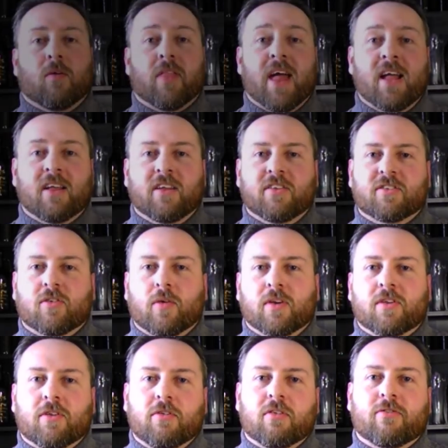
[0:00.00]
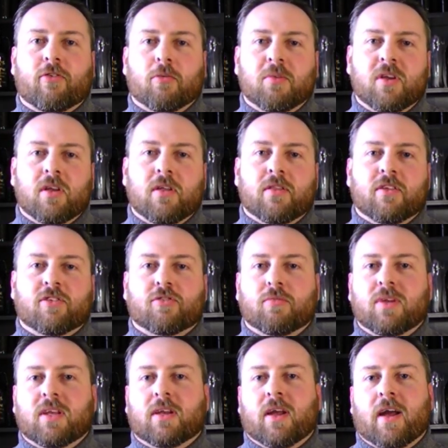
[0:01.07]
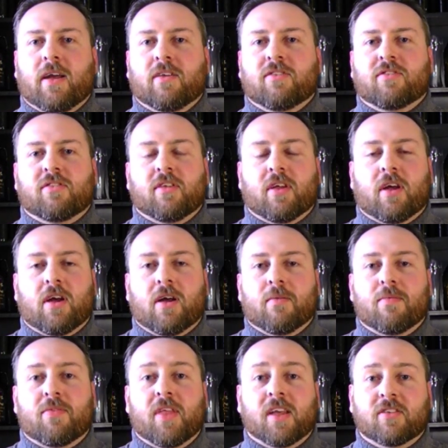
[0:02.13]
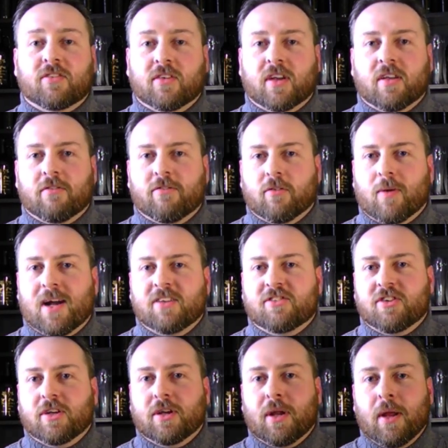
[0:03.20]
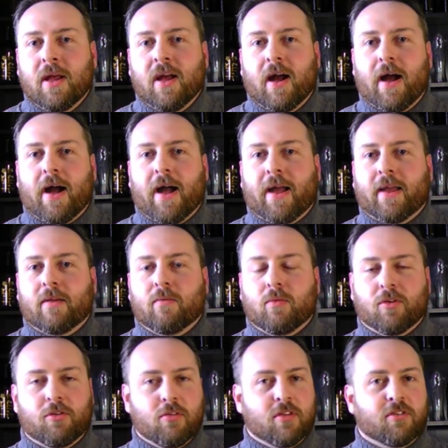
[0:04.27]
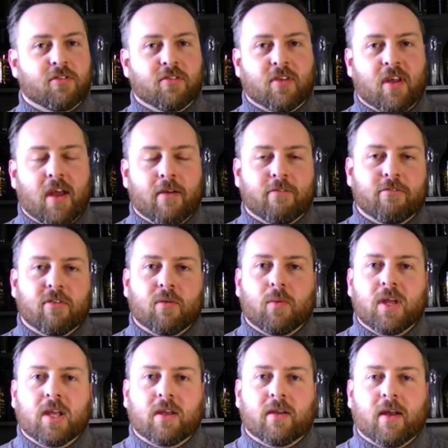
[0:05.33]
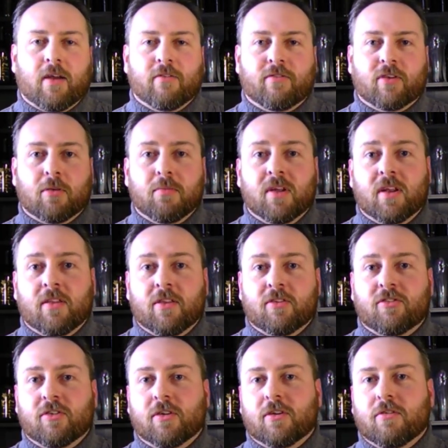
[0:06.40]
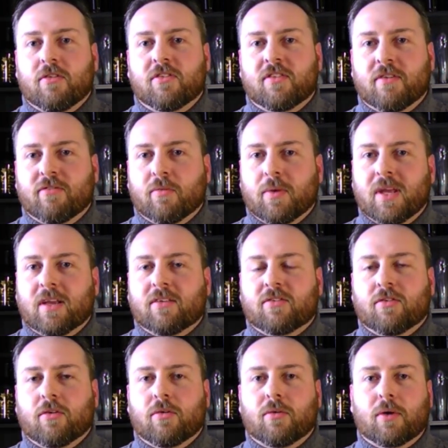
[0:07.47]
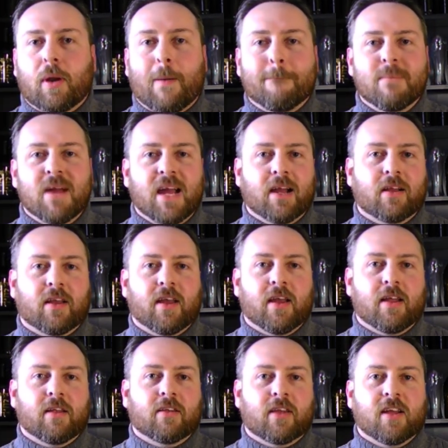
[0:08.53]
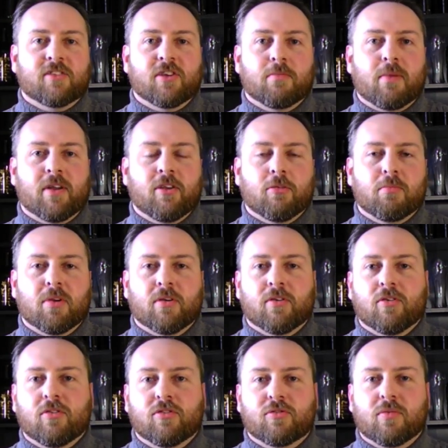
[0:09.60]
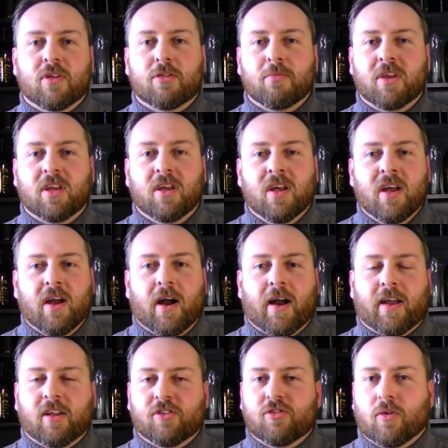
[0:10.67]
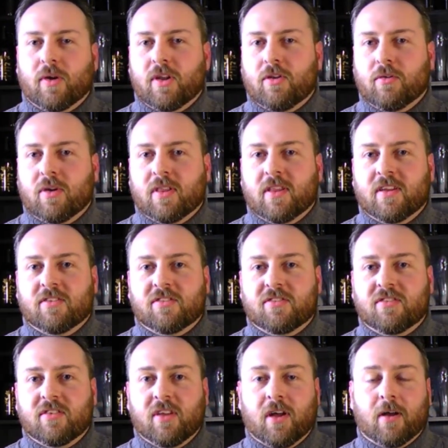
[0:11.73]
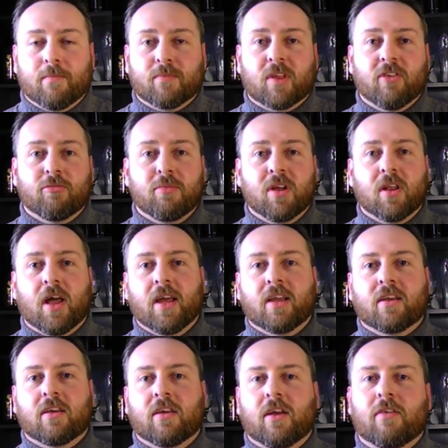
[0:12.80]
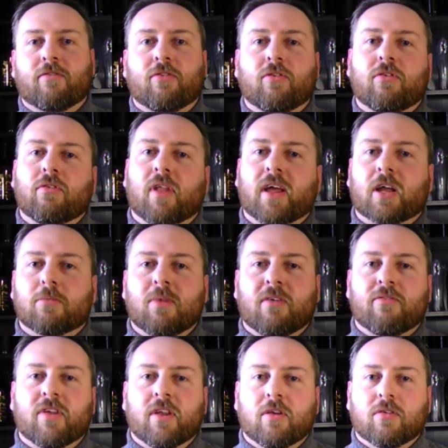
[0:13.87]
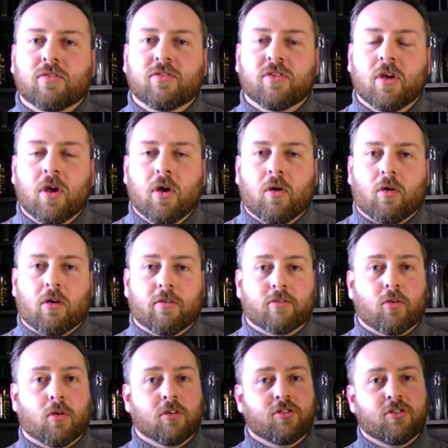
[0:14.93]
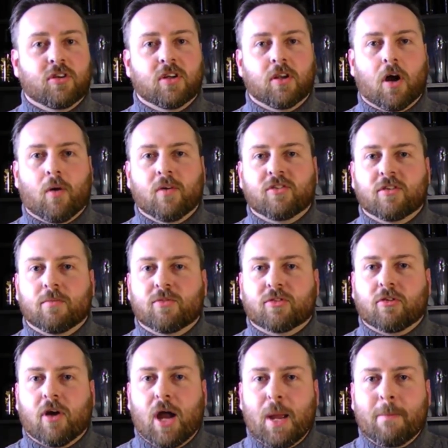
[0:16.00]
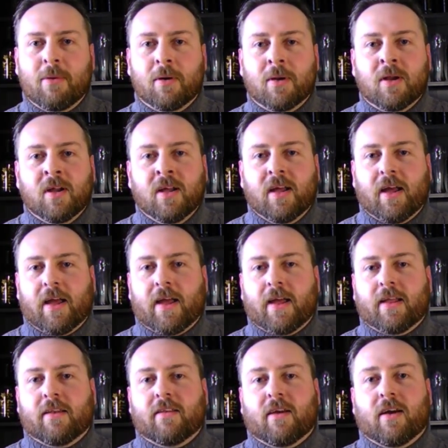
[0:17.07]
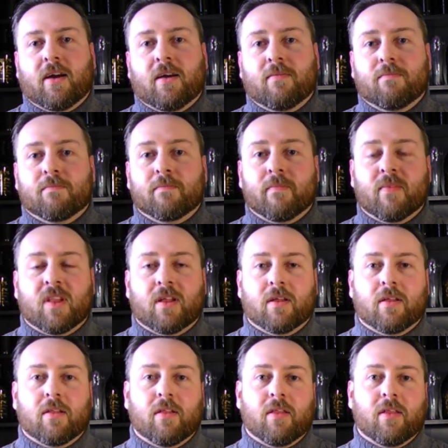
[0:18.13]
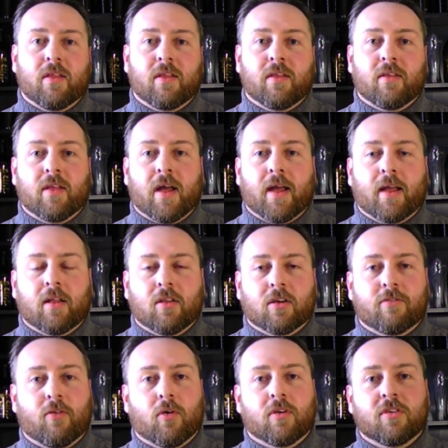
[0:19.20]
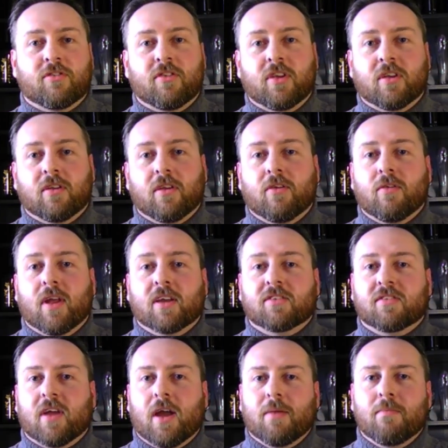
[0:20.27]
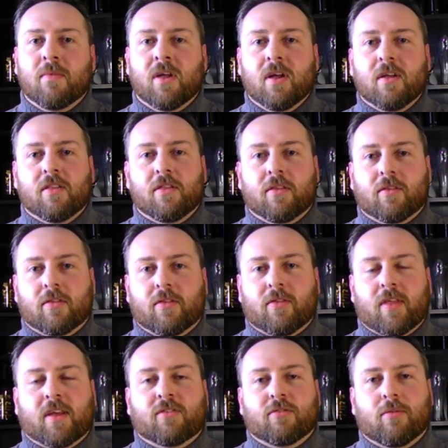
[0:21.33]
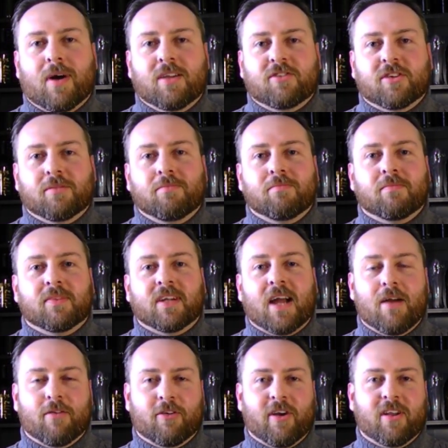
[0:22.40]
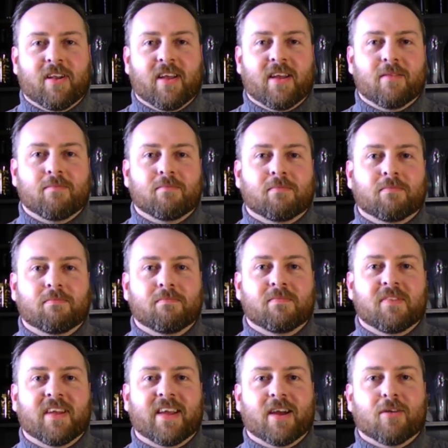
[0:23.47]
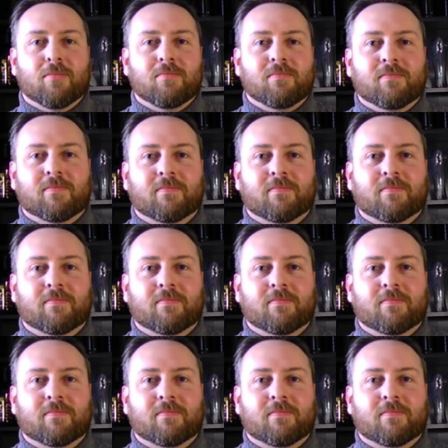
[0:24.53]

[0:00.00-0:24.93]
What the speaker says: Well, that is going to do it for me this week, guys. Thanks again for watching. I will do this every week. I've committed this year to do this every week, so come back and catch up on your beer news with me. I enjoy doing this. Give me a like if you like my videos, or of course you can always subscribe. And I look forward to seeing you next time. Thanks for watching. Have a great day. Take care.